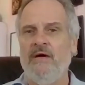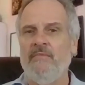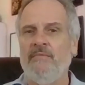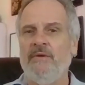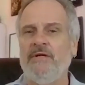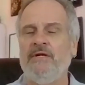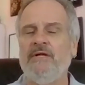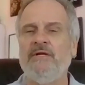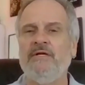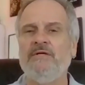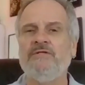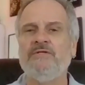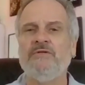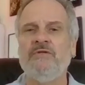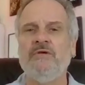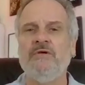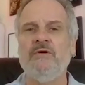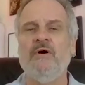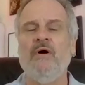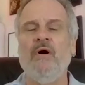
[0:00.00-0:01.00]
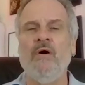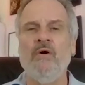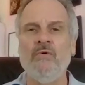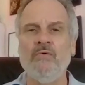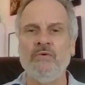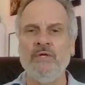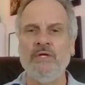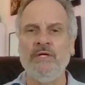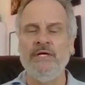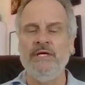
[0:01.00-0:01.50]
but it is the
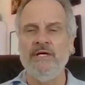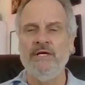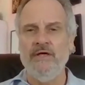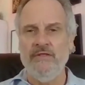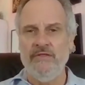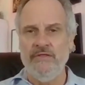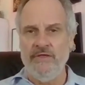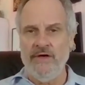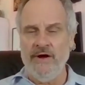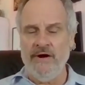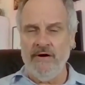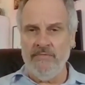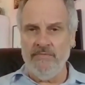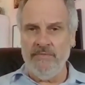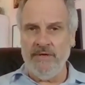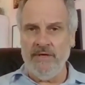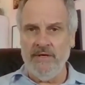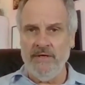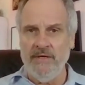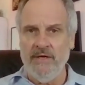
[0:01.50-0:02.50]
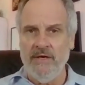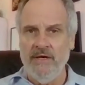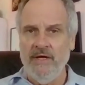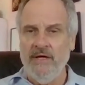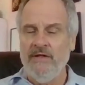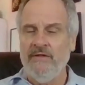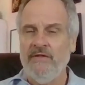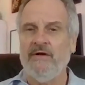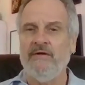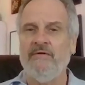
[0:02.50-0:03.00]
only therapy
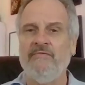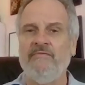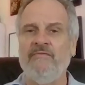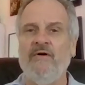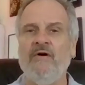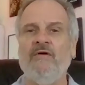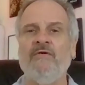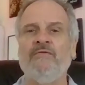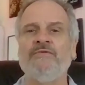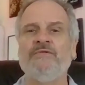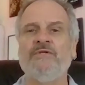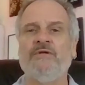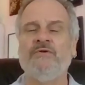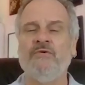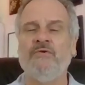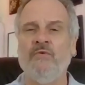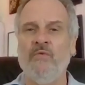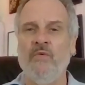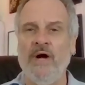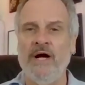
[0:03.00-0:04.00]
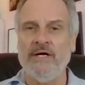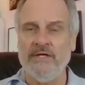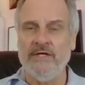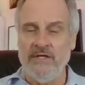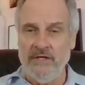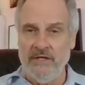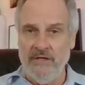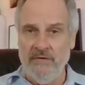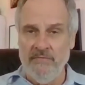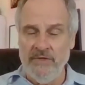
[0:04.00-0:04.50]
that involves a direct
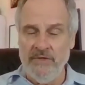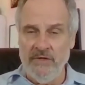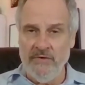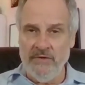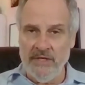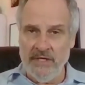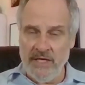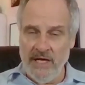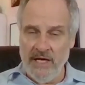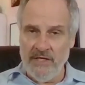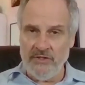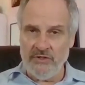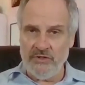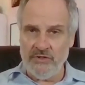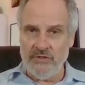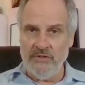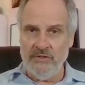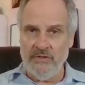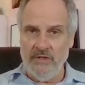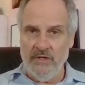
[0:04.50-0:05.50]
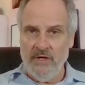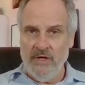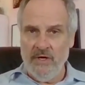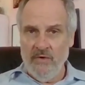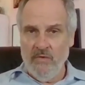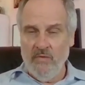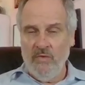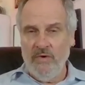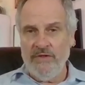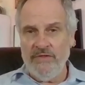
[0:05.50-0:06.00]
communication
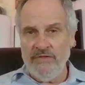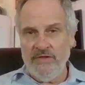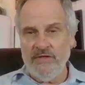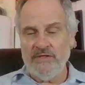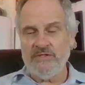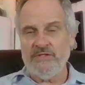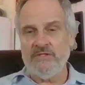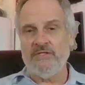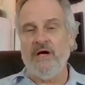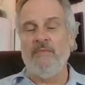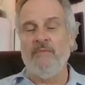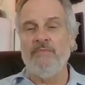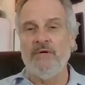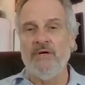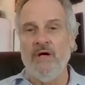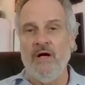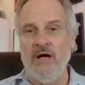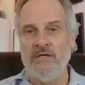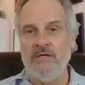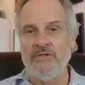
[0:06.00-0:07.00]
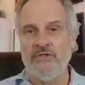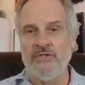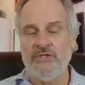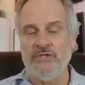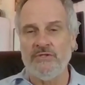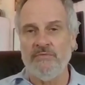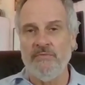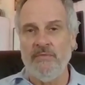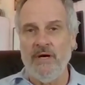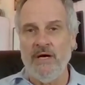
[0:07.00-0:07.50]
with the
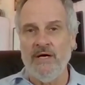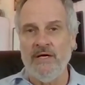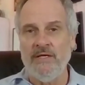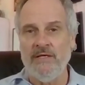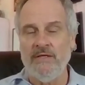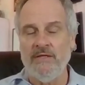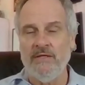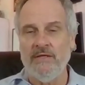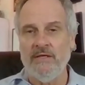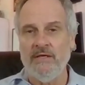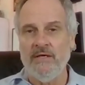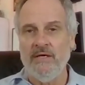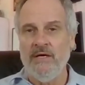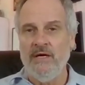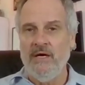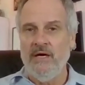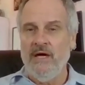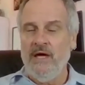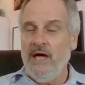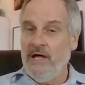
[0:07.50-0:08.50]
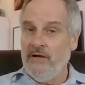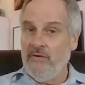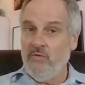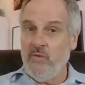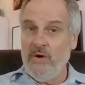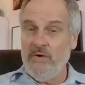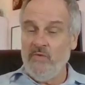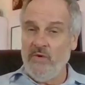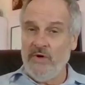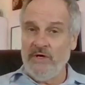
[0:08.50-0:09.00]
subconscious mind. And
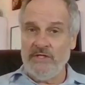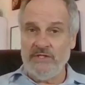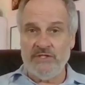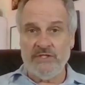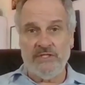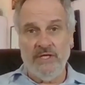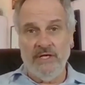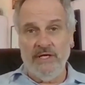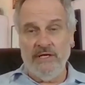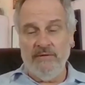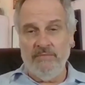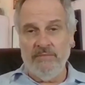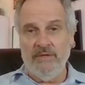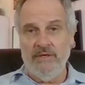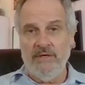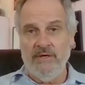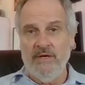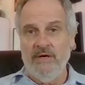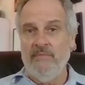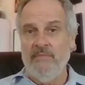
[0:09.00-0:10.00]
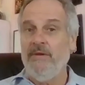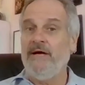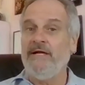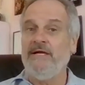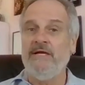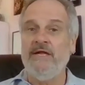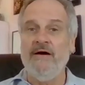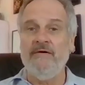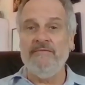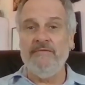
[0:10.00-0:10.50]
when we're asleep, by
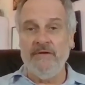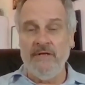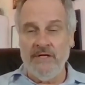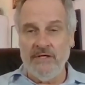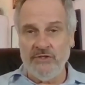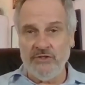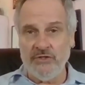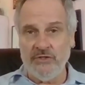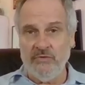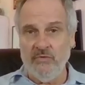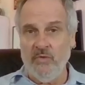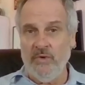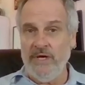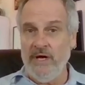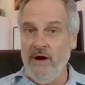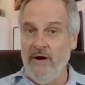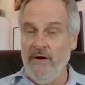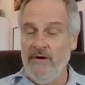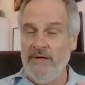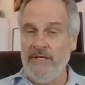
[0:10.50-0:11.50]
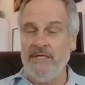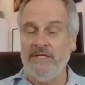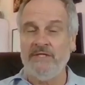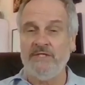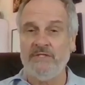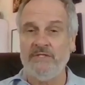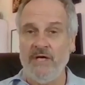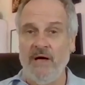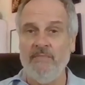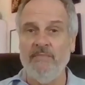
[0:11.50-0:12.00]
definition, we are in a
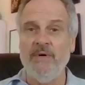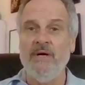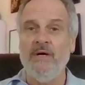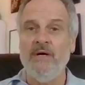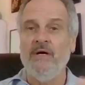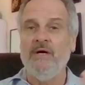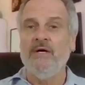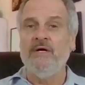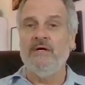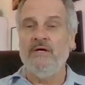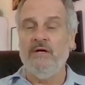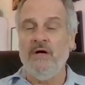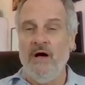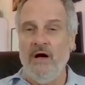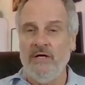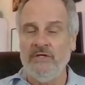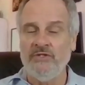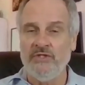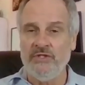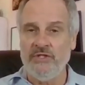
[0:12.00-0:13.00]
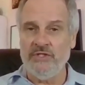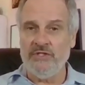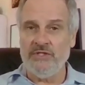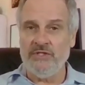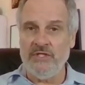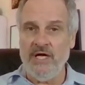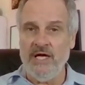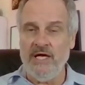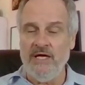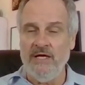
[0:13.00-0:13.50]
subconscious
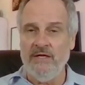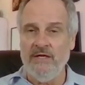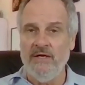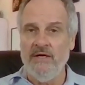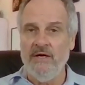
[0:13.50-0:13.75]
state.